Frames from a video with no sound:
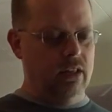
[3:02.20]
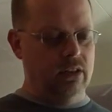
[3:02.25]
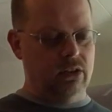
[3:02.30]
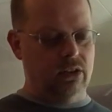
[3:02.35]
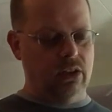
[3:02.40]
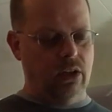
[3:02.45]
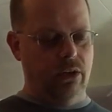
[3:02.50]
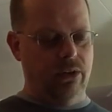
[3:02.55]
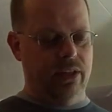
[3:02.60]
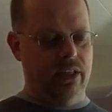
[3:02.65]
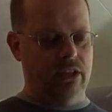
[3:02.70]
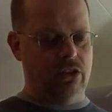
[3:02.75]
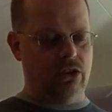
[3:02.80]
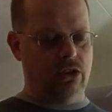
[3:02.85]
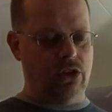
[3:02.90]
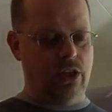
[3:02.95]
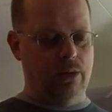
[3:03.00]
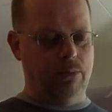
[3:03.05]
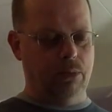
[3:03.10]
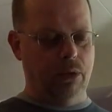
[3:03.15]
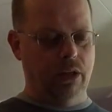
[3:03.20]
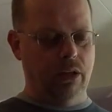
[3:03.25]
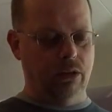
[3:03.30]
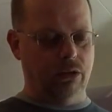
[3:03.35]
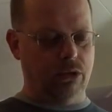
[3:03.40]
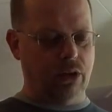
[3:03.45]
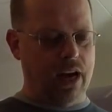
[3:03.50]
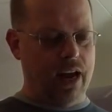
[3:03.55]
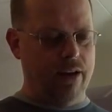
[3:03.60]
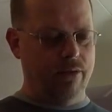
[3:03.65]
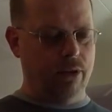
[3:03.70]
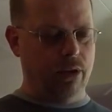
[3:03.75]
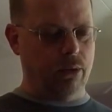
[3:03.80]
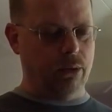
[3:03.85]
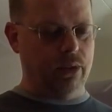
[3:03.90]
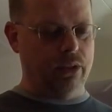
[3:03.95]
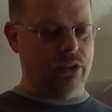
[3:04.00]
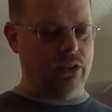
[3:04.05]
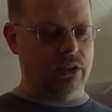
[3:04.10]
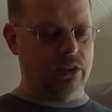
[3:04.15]
So this cheap little driver,
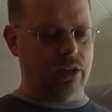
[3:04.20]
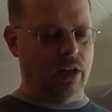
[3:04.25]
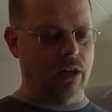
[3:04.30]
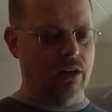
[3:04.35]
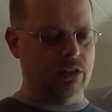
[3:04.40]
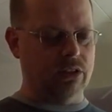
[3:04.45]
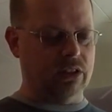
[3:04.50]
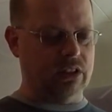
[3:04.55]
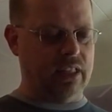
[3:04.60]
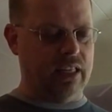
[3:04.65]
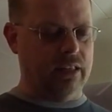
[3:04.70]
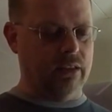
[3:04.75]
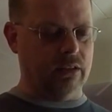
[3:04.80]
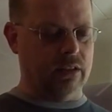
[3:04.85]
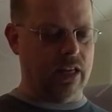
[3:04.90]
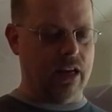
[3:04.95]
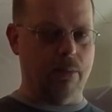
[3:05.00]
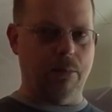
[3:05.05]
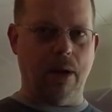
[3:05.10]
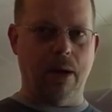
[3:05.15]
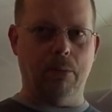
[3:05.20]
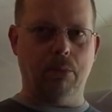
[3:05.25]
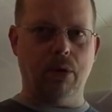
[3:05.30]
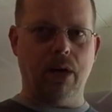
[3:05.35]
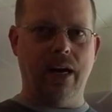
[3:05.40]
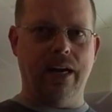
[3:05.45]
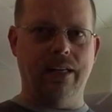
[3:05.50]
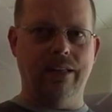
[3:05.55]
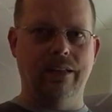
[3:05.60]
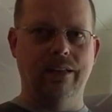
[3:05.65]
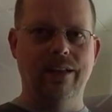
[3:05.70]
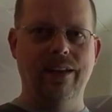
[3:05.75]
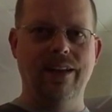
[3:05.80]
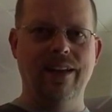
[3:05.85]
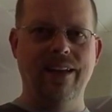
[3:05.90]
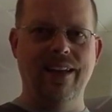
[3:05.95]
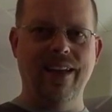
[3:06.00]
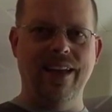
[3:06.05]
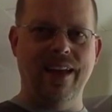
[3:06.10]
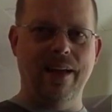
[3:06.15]
which is all sealed up, I pried
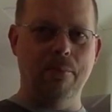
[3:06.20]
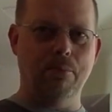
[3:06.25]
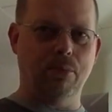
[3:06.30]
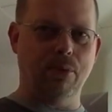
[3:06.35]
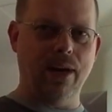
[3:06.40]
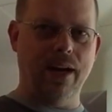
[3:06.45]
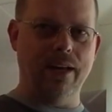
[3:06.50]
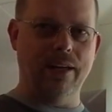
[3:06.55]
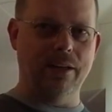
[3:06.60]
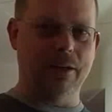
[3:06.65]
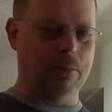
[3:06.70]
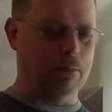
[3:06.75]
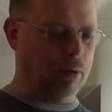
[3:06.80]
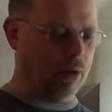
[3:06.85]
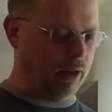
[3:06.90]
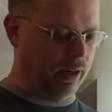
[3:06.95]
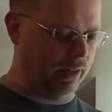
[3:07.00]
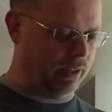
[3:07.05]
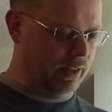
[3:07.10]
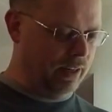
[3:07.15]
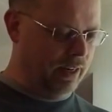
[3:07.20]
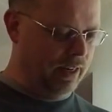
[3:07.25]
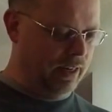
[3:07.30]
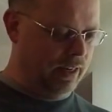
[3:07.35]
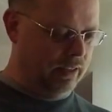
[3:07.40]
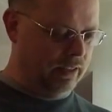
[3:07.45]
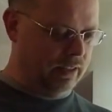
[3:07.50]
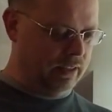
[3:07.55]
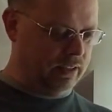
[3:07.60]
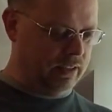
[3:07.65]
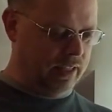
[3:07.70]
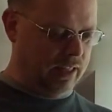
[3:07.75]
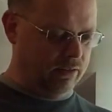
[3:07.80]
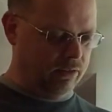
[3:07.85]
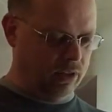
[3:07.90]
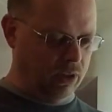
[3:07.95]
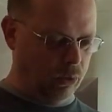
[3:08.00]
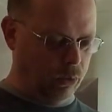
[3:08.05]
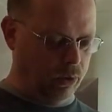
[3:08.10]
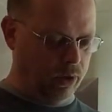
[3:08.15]
it apart to see
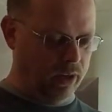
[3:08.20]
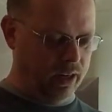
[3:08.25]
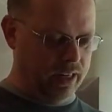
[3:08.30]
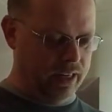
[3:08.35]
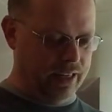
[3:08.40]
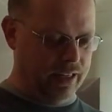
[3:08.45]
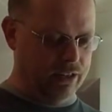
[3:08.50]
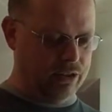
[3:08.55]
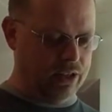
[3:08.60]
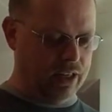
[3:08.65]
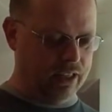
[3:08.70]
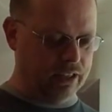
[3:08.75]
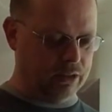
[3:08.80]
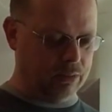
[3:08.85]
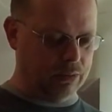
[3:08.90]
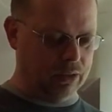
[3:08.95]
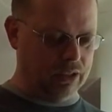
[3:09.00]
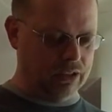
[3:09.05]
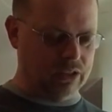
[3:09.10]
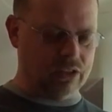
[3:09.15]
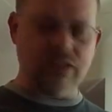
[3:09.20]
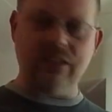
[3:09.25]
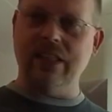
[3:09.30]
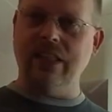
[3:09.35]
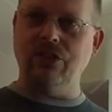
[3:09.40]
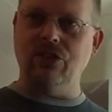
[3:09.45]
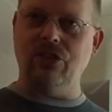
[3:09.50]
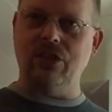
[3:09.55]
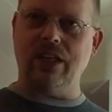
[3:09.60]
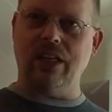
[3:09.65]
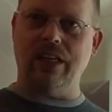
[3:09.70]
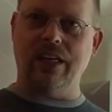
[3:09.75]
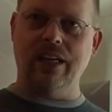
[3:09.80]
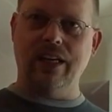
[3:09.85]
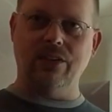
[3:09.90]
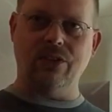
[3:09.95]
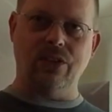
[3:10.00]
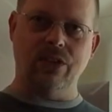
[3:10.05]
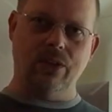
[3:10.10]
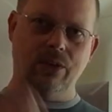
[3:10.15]
if there were any adjustments that you could
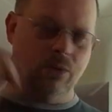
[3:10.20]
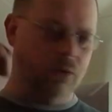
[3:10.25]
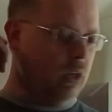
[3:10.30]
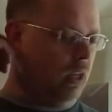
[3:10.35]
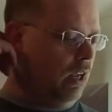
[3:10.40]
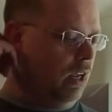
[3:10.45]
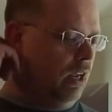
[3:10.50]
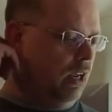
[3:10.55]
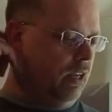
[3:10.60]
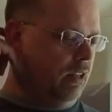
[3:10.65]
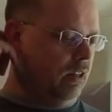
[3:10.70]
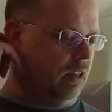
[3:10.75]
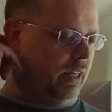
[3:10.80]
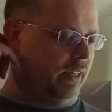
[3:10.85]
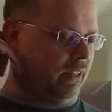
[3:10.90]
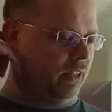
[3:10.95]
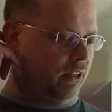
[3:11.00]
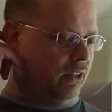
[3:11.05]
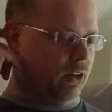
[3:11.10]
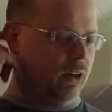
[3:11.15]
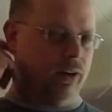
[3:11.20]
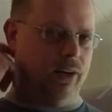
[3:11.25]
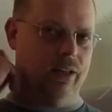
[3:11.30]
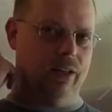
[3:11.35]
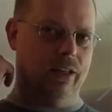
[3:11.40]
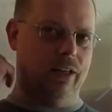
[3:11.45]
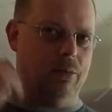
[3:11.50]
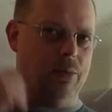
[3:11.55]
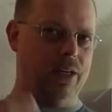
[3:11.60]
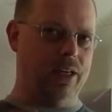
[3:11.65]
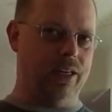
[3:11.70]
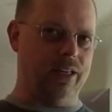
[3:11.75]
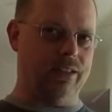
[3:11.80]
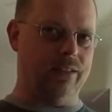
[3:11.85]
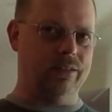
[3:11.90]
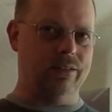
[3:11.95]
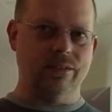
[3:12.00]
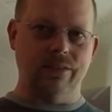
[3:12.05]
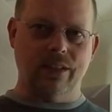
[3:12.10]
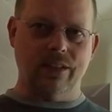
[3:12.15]
get to, like the current
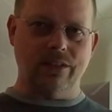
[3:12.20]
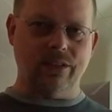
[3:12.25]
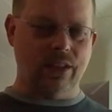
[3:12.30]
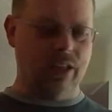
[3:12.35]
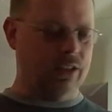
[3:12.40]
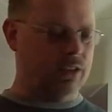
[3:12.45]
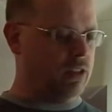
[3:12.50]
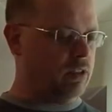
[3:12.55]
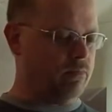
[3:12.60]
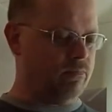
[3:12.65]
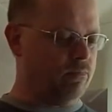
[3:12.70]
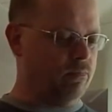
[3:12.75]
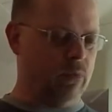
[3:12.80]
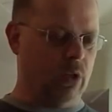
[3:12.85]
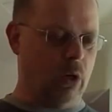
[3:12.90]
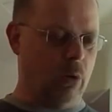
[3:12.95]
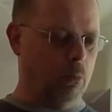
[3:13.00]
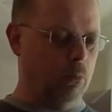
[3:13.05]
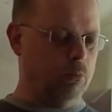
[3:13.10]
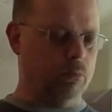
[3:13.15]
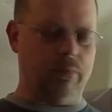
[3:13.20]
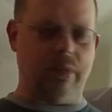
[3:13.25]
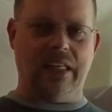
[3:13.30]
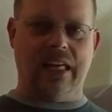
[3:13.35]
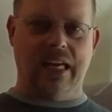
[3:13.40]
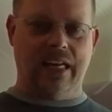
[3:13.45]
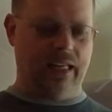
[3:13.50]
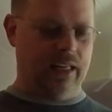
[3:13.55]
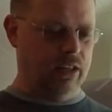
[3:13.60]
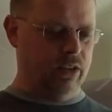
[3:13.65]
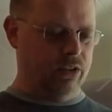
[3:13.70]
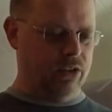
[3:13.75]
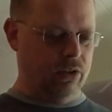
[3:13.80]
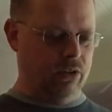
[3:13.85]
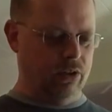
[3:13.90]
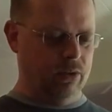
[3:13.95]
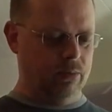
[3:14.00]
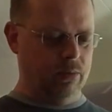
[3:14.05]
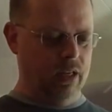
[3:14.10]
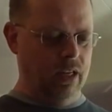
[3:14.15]
limiting and such. Nope, can't get to
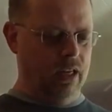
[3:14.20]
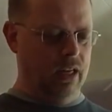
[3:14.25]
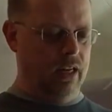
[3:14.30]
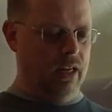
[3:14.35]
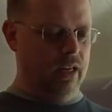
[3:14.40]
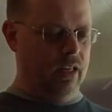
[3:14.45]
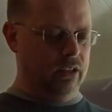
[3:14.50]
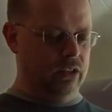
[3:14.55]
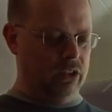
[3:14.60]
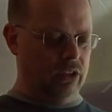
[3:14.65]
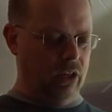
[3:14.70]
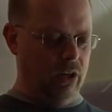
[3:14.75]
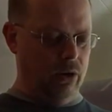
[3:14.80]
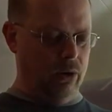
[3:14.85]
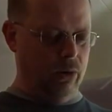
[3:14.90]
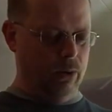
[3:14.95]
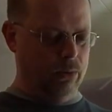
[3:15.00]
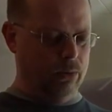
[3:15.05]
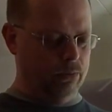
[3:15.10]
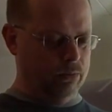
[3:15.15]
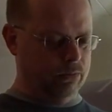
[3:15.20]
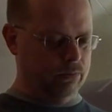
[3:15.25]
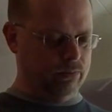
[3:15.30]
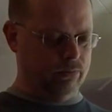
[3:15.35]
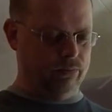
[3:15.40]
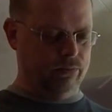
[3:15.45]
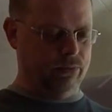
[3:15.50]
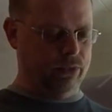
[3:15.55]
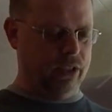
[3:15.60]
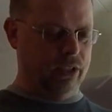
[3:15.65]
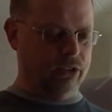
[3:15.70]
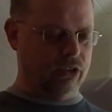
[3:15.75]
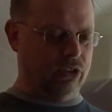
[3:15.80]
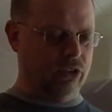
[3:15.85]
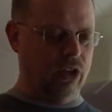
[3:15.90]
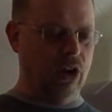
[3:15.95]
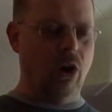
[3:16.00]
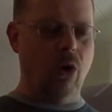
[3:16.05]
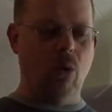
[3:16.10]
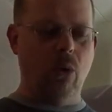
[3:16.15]
them. So there's
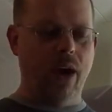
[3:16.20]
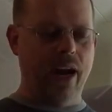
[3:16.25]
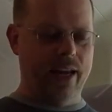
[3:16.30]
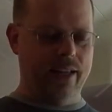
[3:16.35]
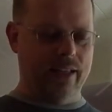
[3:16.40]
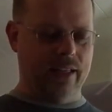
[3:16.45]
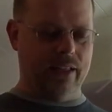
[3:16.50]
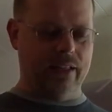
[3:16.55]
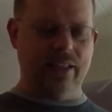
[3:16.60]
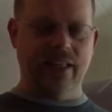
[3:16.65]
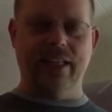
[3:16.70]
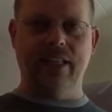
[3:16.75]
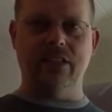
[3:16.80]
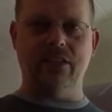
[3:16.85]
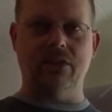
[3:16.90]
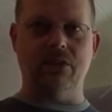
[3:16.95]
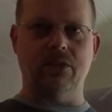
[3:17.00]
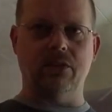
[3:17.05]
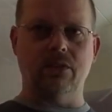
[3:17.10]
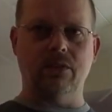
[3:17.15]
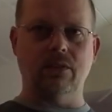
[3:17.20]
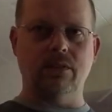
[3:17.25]
no way that these